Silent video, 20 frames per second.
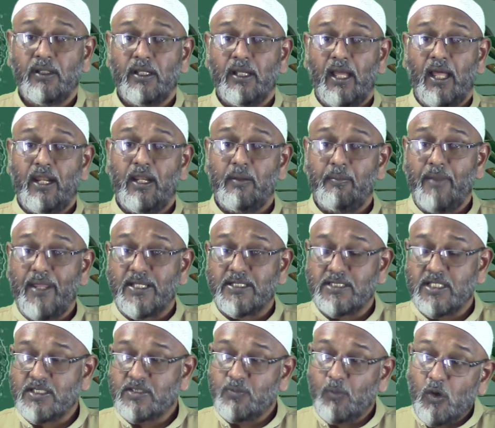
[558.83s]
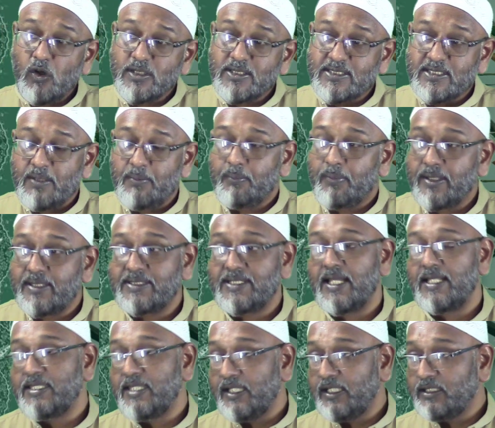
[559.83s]
and it makes us more
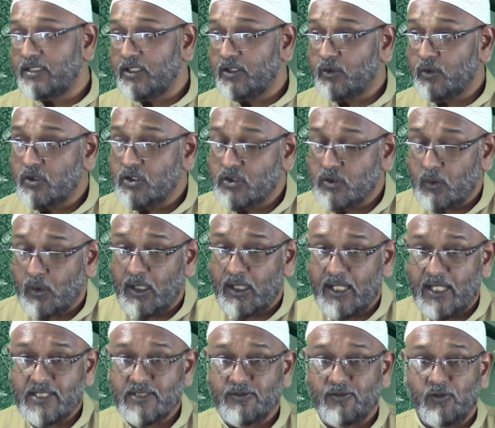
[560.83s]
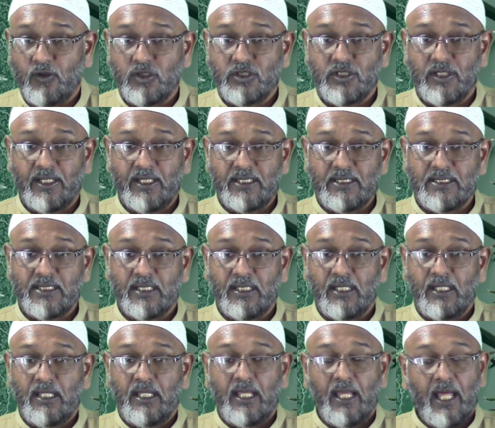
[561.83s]
sympathetic to those who are less fortunate,
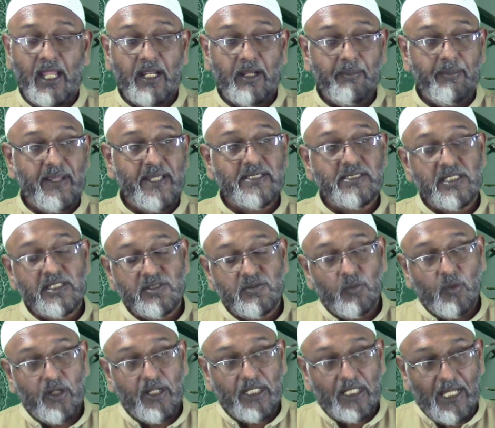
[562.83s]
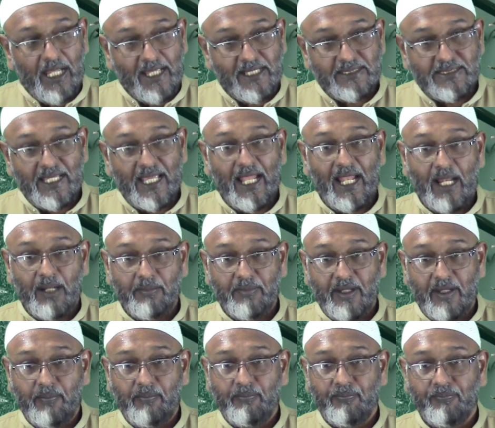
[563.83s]
and it makes us more inclined to help
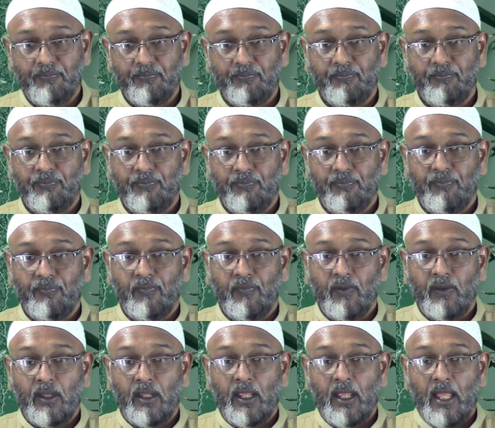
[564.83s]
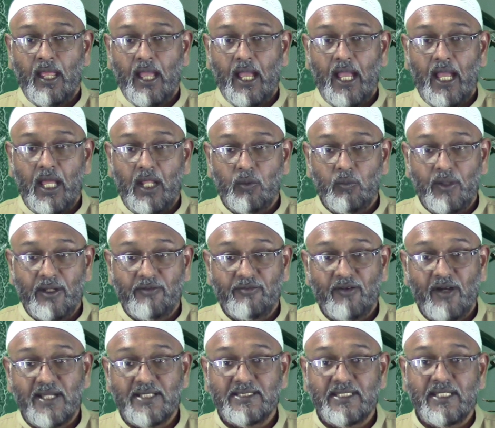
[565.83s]
them. And when
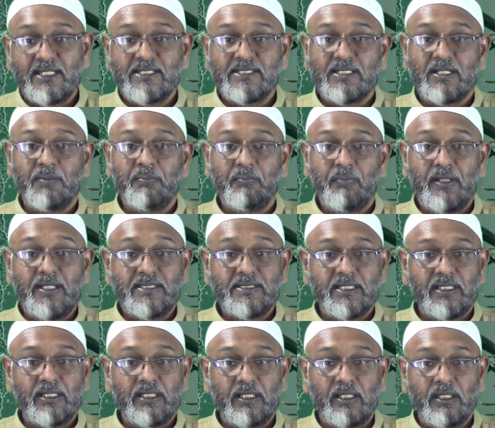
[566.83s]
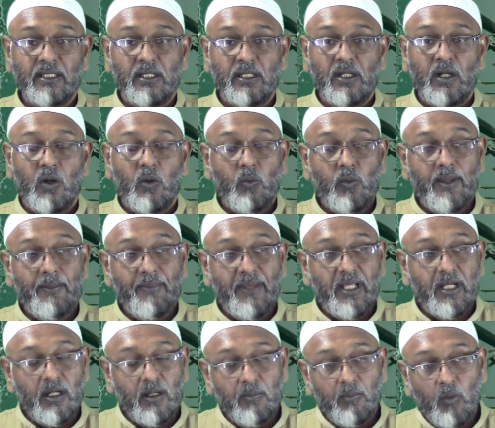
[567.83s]
fasting is completed, we
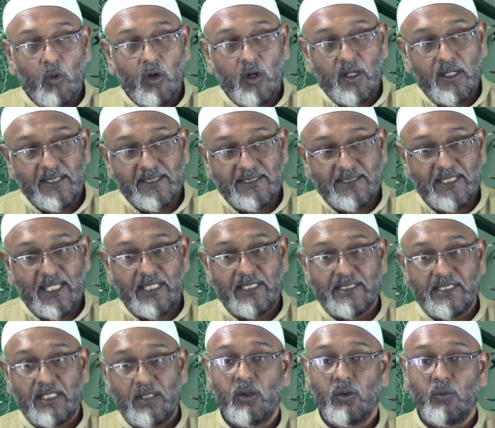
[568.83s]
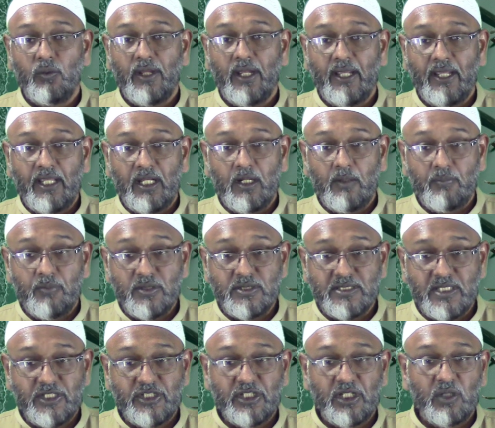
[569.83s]
become more contented. We are in a
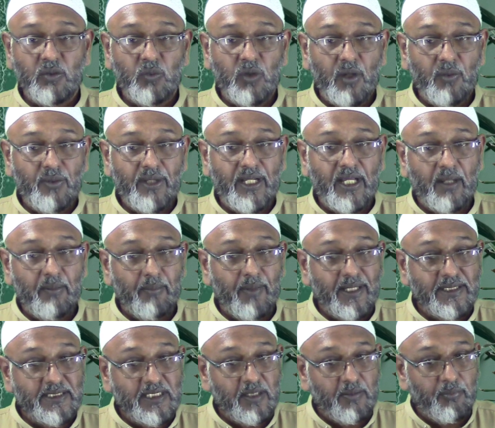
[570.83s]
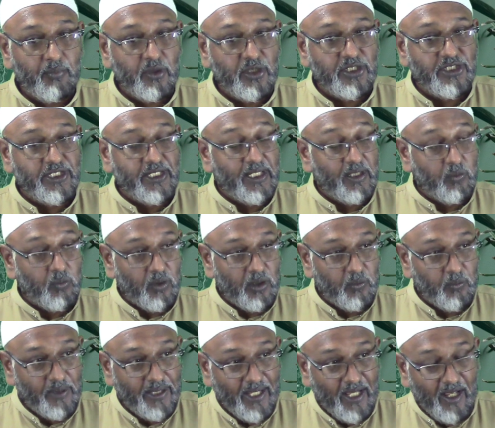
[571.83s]
position where we can better appreciate what
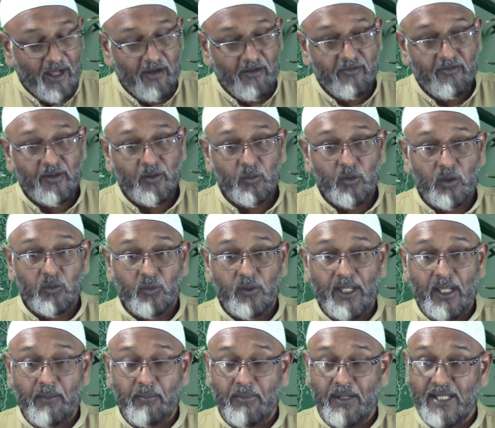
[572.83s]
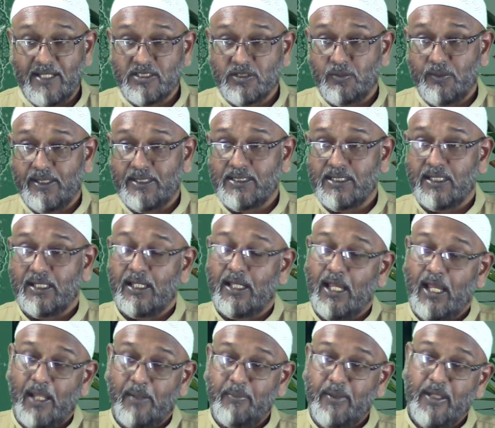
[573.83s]
we have and what we are blessed with
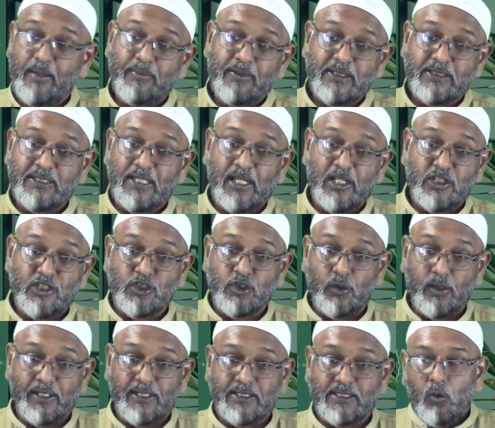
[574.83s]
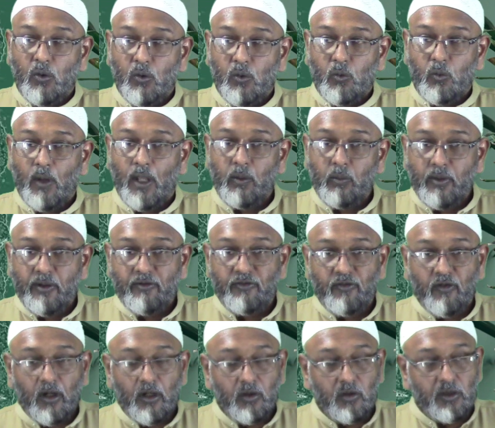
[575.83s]
and be able to enjoy it. When we
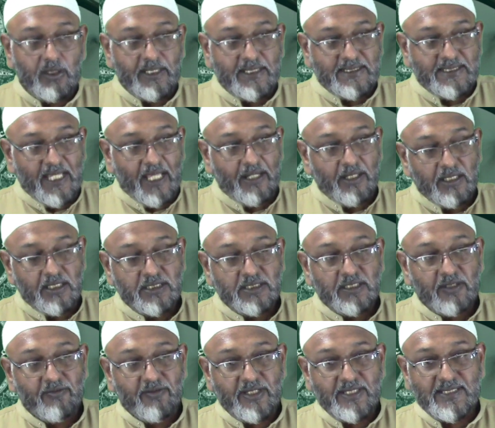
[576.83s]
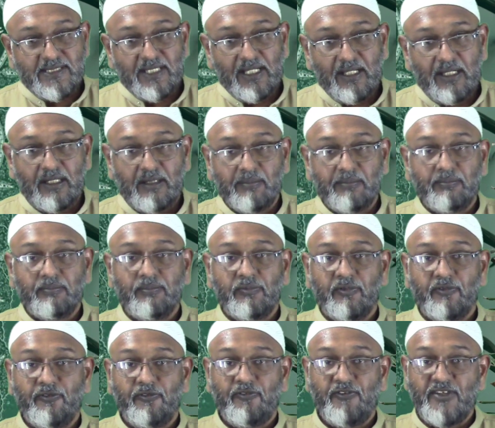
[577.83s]
follow the tenets of Islam,
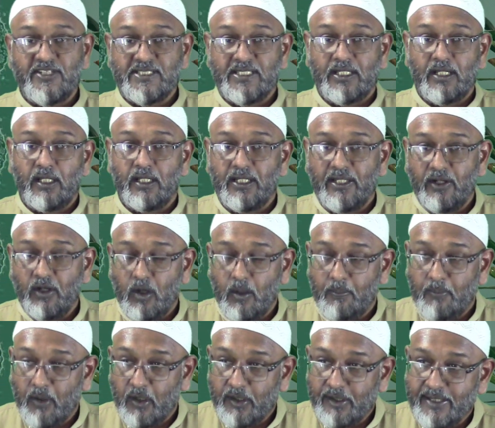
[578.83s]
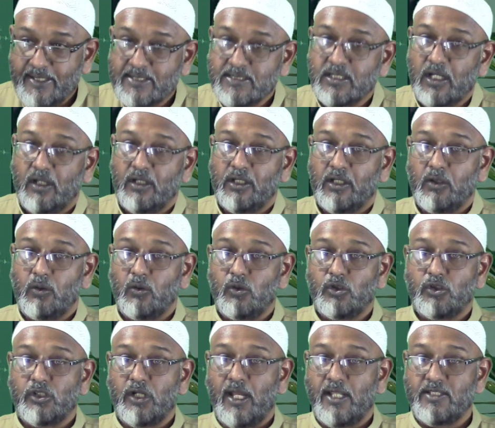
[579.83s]
physically our bodies undergo
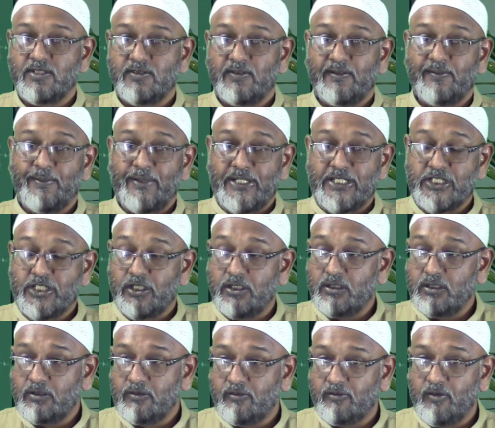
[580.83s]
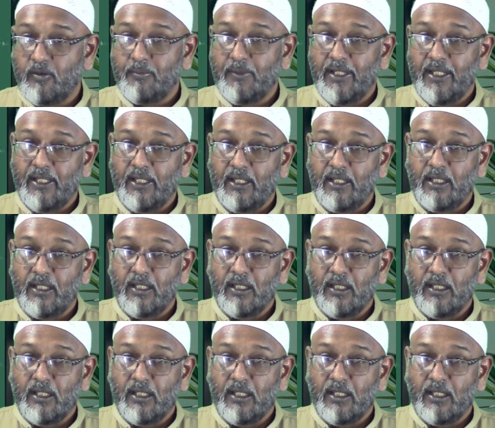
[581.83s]
transformation from the